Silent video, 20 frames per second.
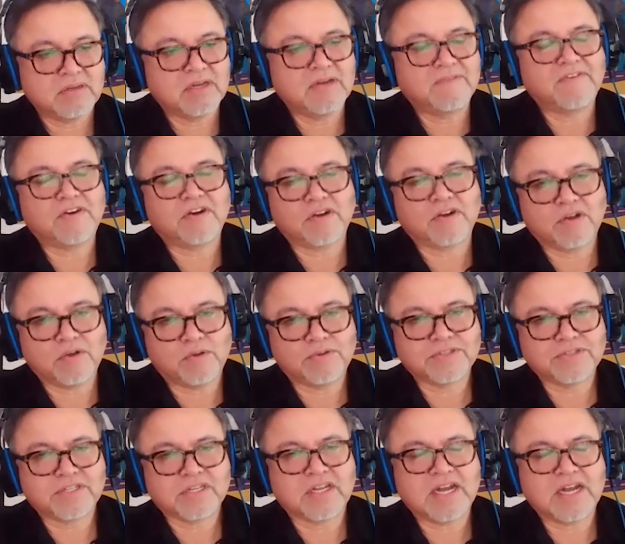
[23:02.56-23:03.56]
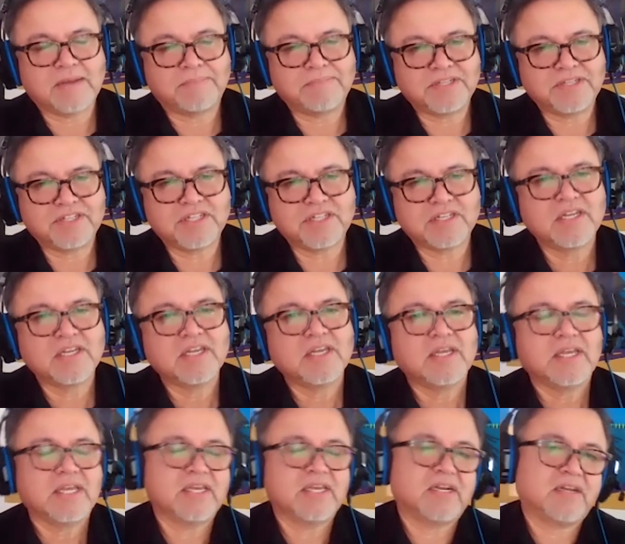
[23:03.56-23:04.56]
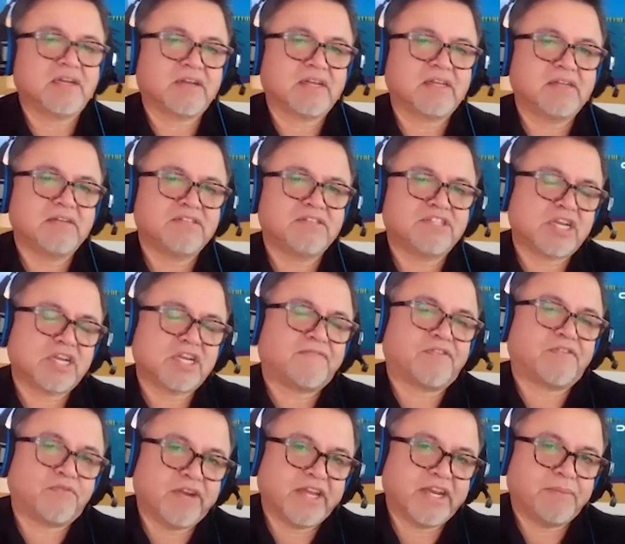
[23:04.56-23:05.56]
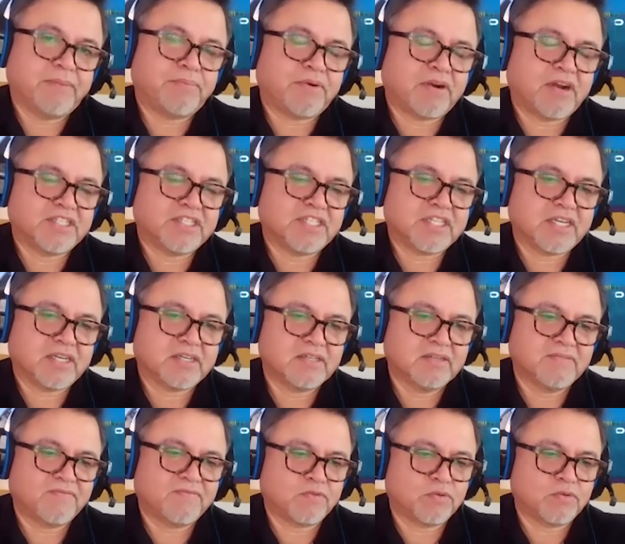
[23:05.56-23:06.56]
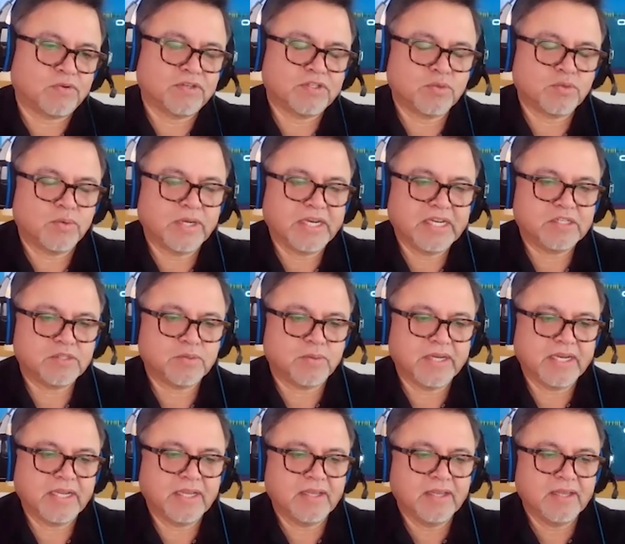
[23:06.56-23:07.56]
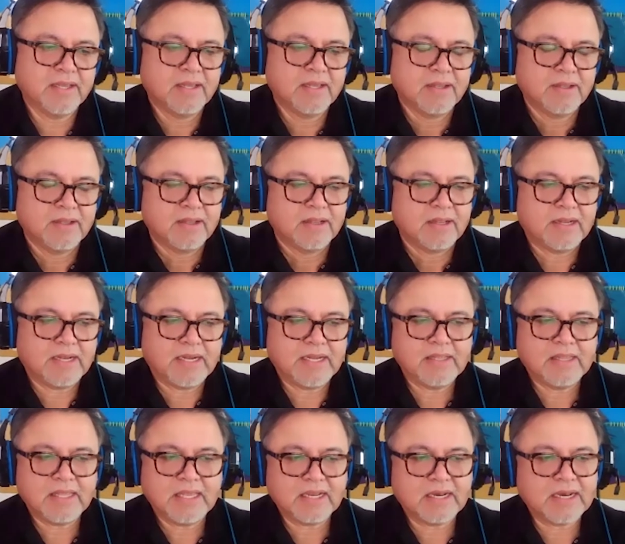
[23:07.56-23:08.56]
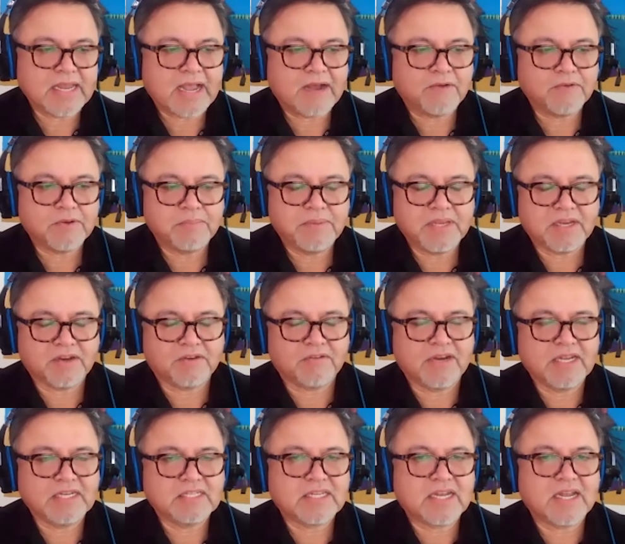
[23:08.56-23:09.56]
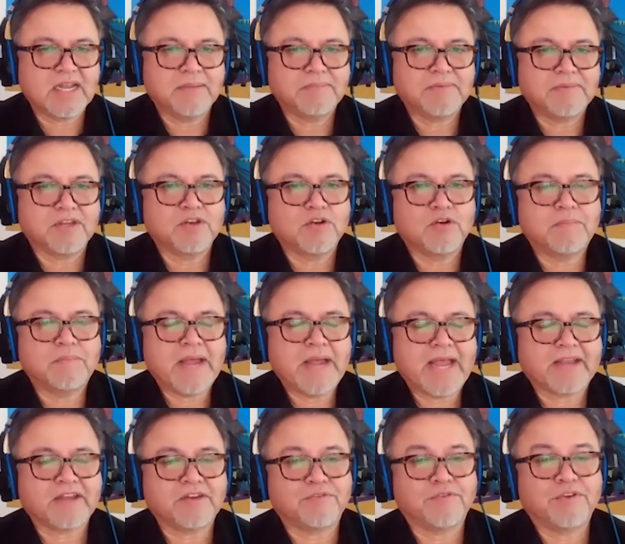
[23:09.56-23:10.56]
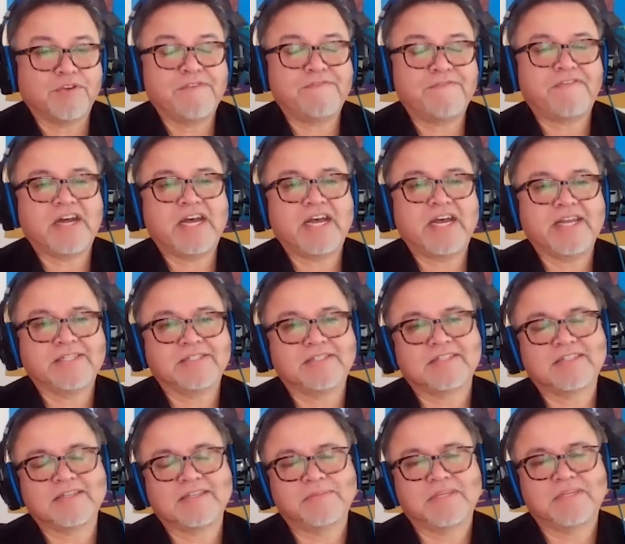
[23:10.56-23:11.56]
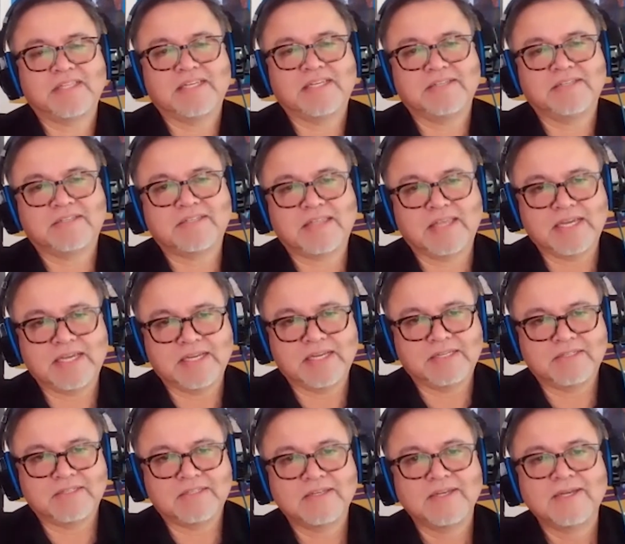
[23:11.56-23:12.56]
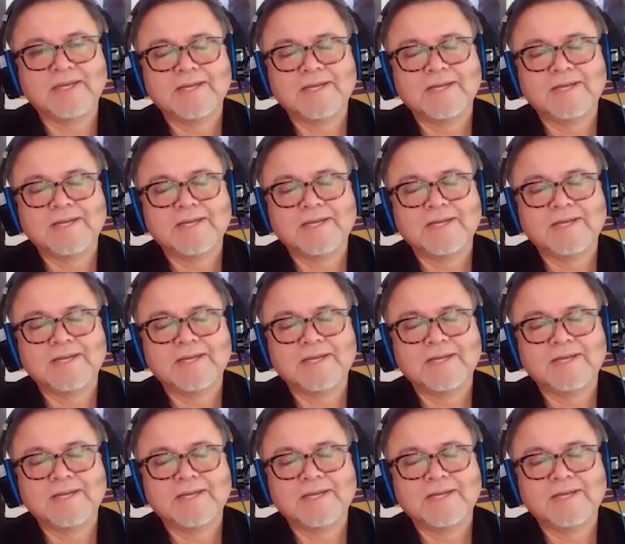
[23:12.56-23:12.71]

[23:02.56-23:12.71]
of our goals accomplished in a shovel-ready project for 2020. I think now would be a great time to go back and refine some of these things.